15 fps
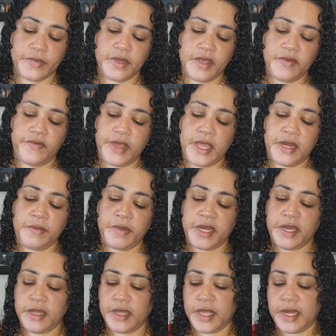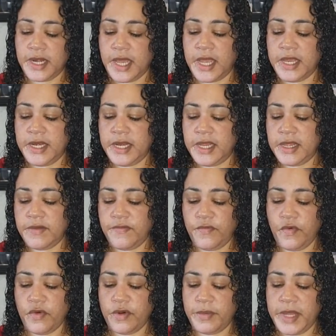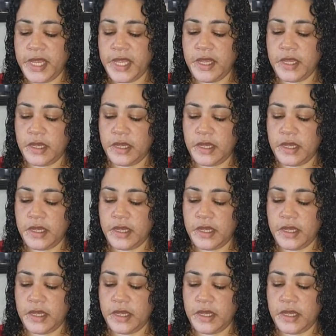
if anybody can ID it for me.